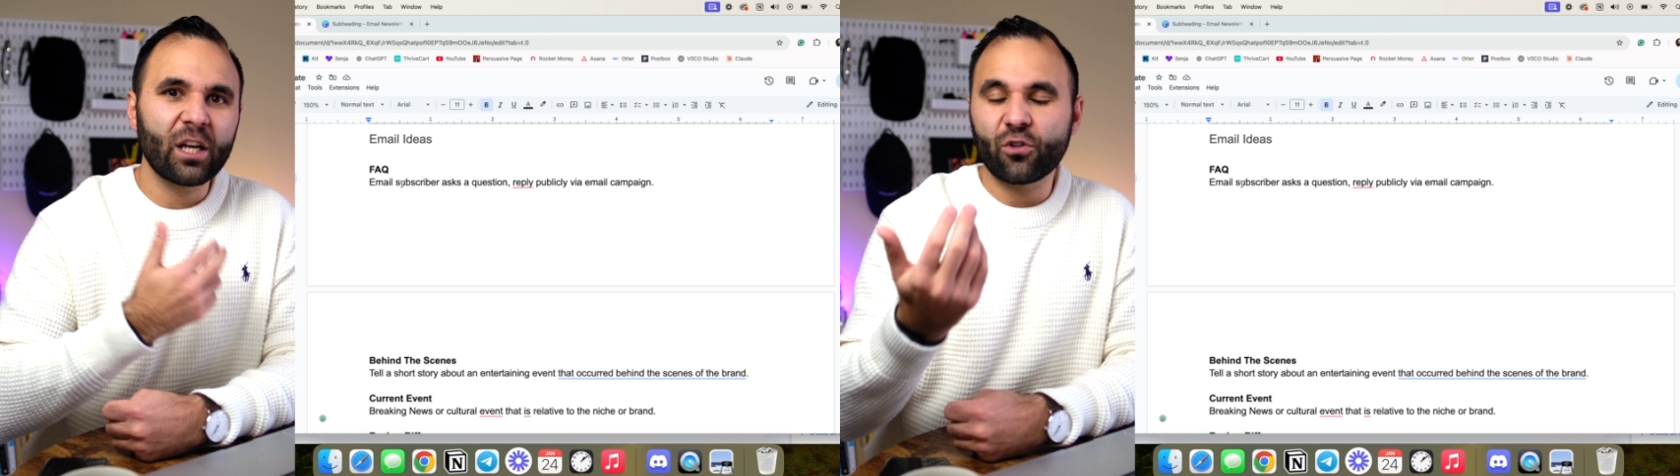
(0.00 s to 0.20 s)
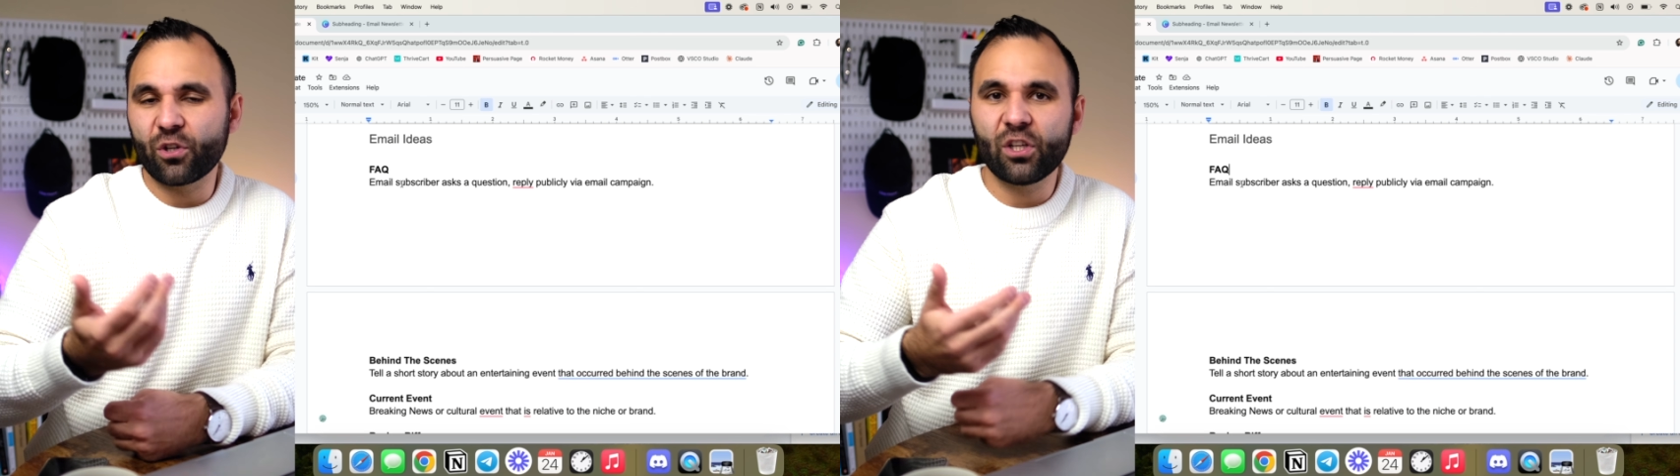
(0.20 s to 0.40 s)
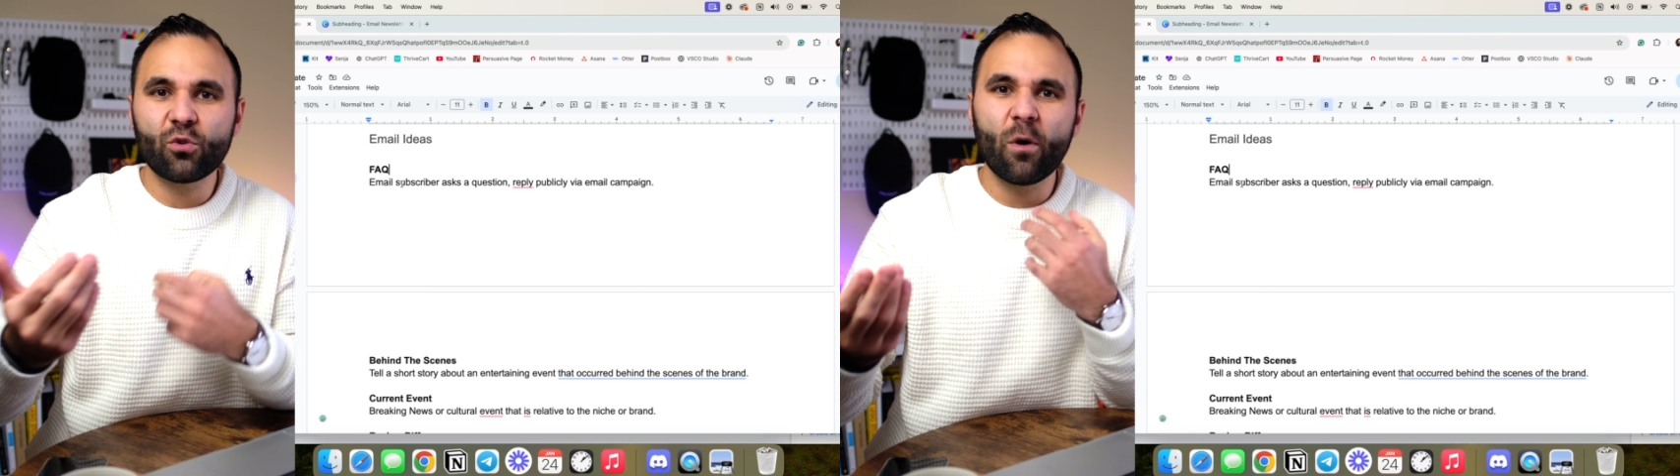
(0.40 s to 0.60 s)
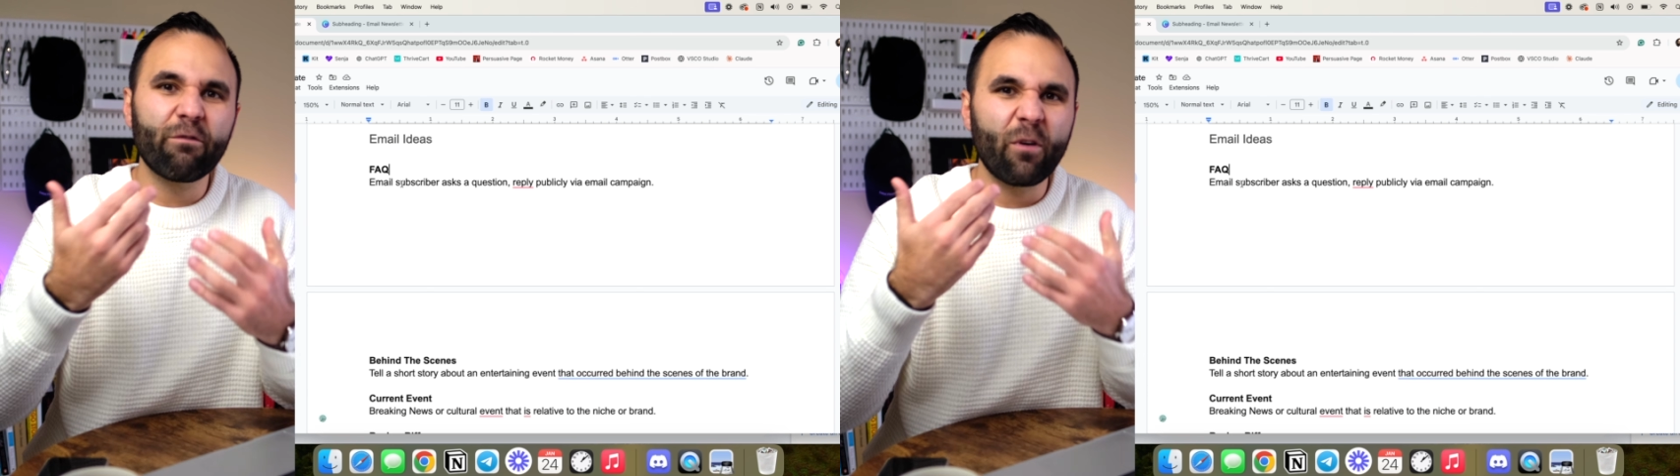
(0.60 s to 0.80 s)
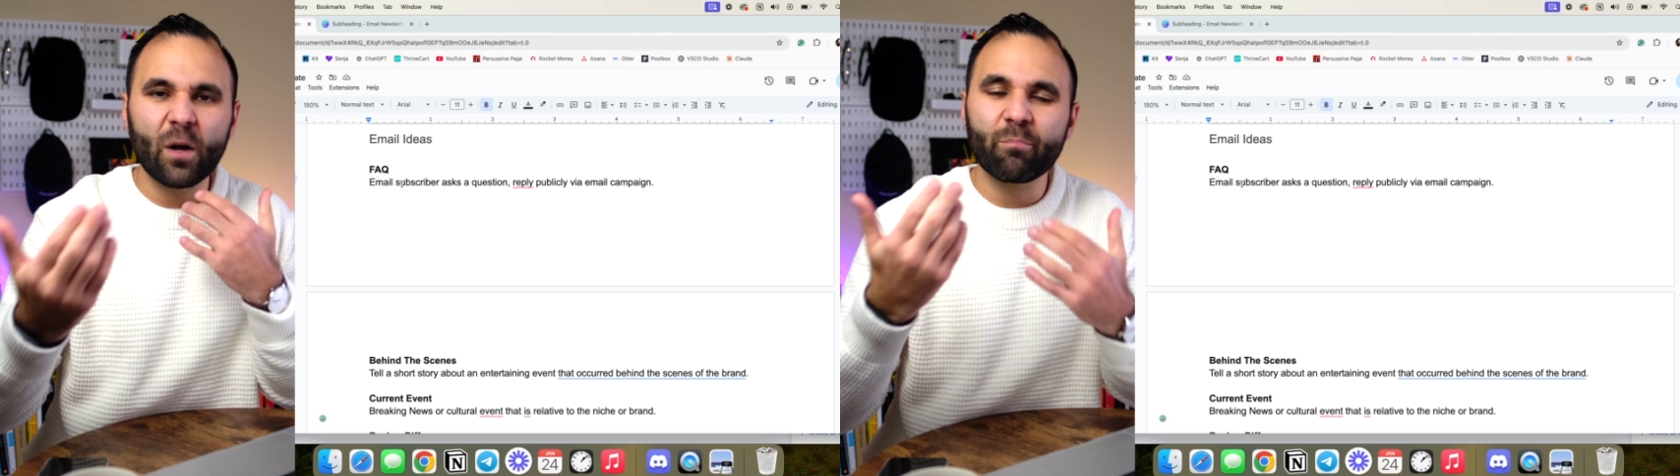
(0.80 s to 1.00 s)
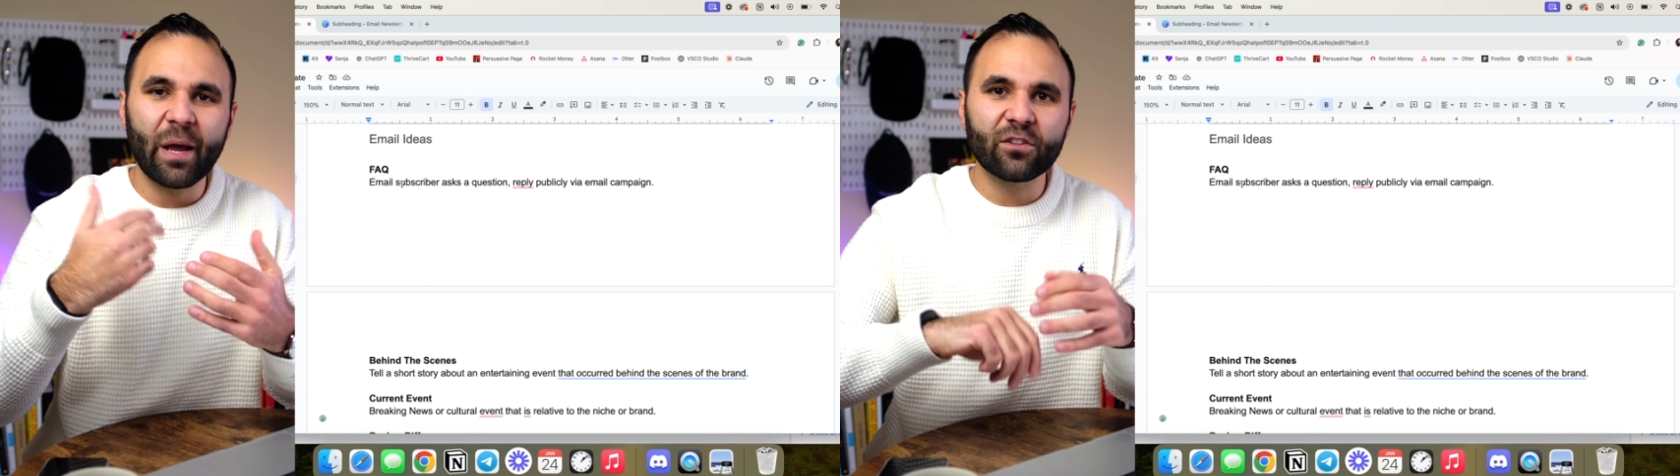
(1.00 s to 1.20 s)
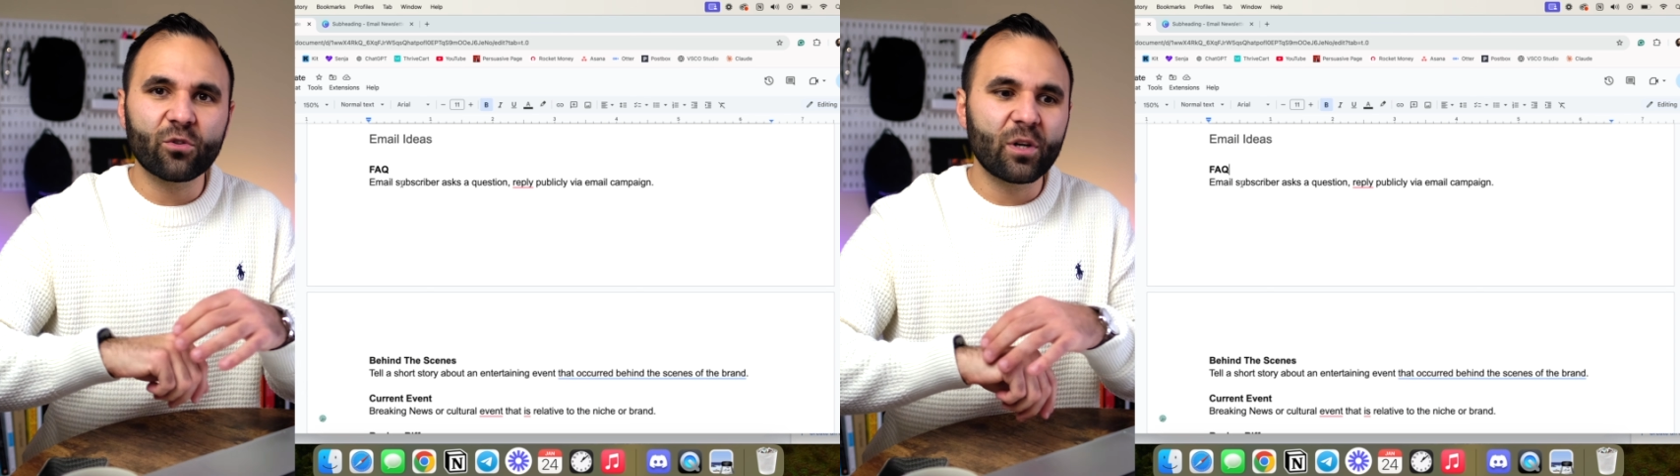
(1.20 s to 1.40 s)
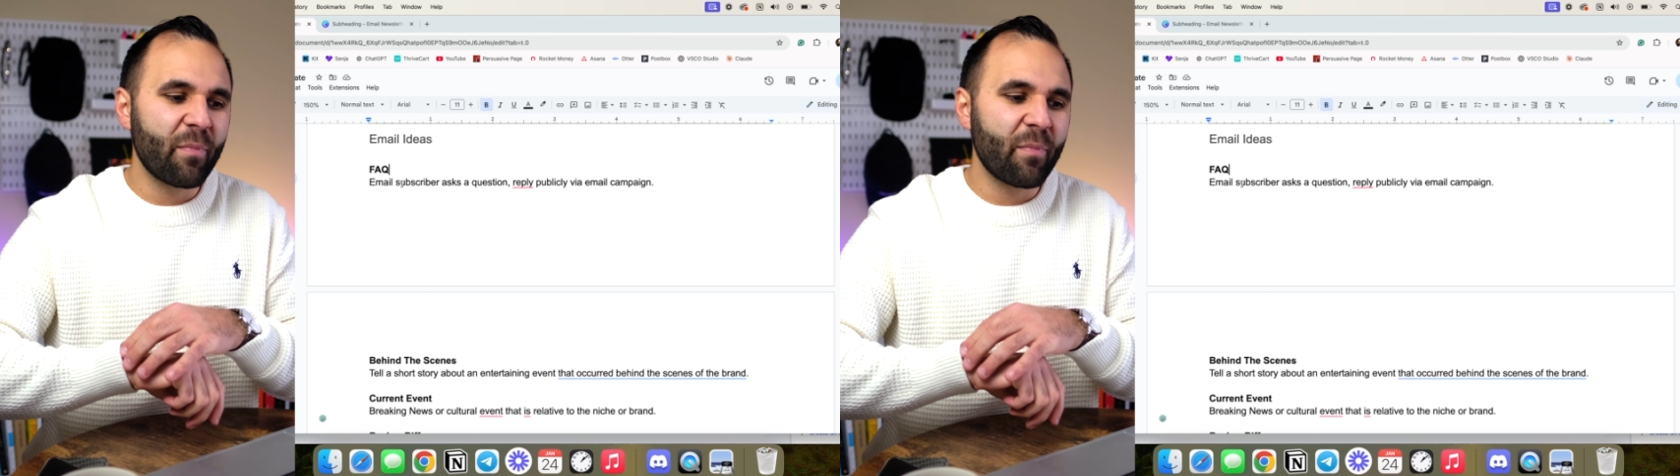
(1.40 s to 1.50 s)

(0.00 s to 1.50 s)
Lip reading: I turn it into a fun bantering